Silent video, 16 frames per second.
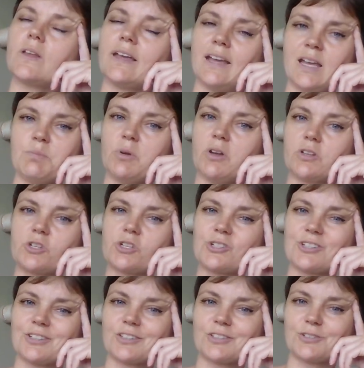image
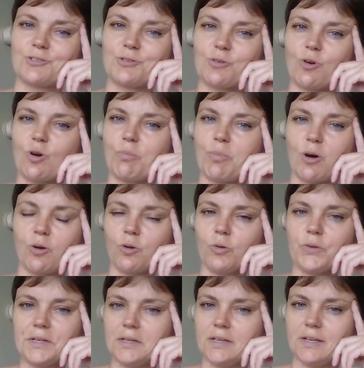to
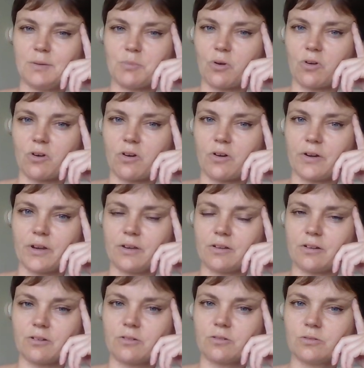uphold anymore, you
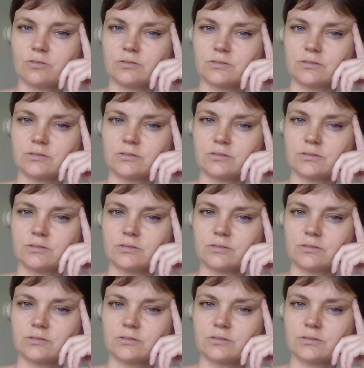know.